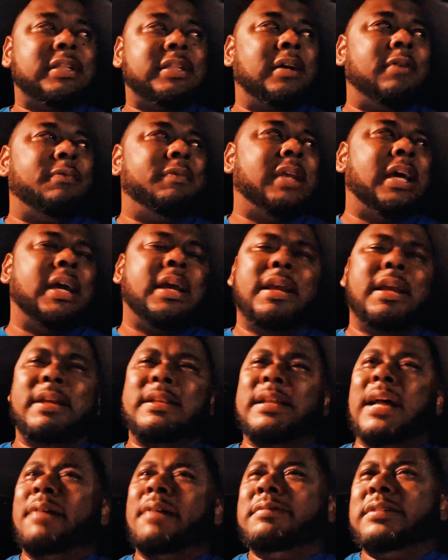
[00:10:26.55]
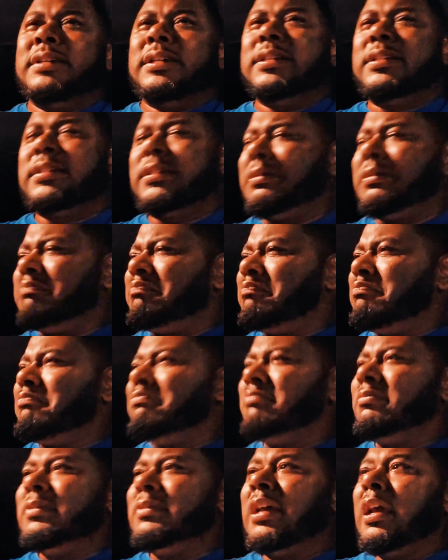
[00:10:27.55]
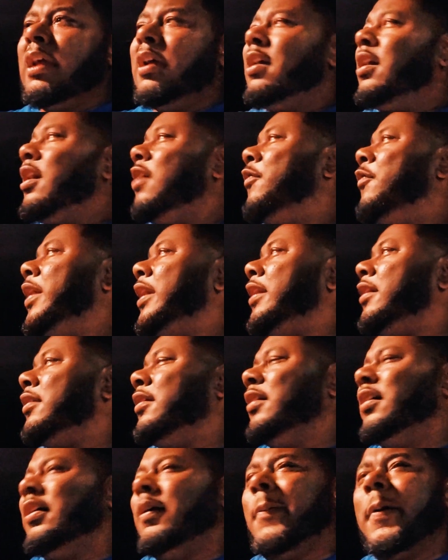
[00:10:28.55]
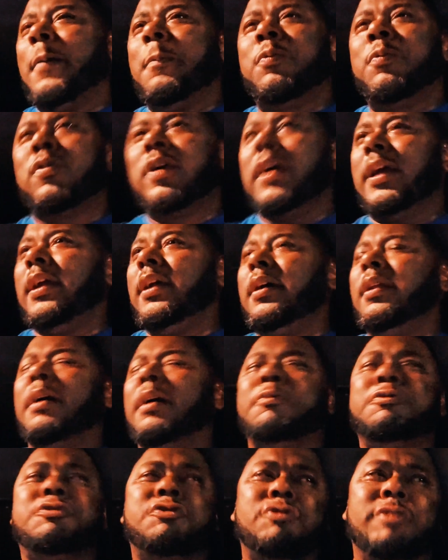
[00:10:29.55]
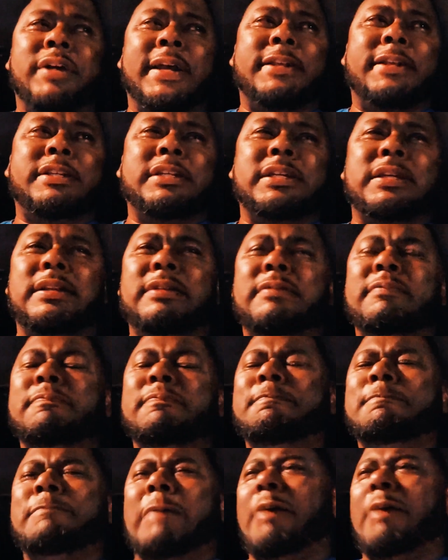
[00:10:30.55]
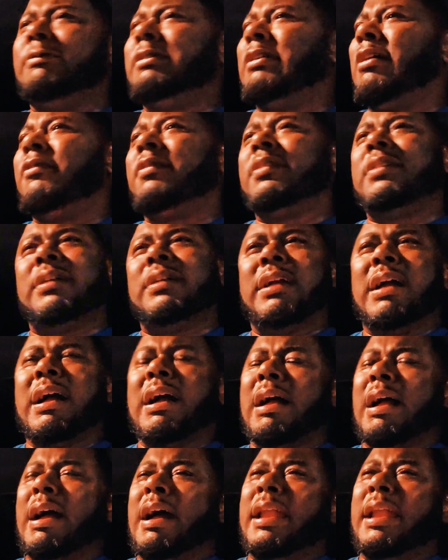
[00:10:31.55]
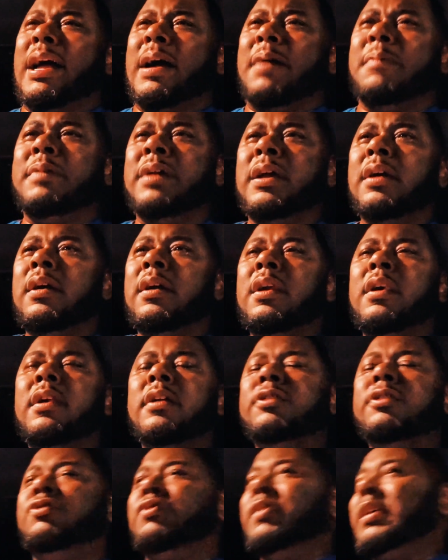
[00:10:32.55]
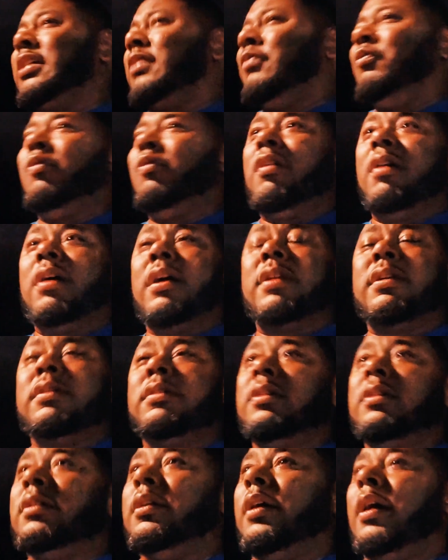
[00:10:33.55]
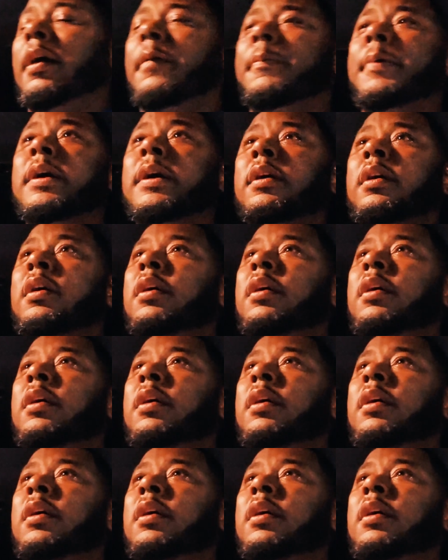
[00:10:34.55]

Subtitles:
Some days I'm waking up, I'm praying, I'm stretching, I'm talking to God, I'm drinking water, I'm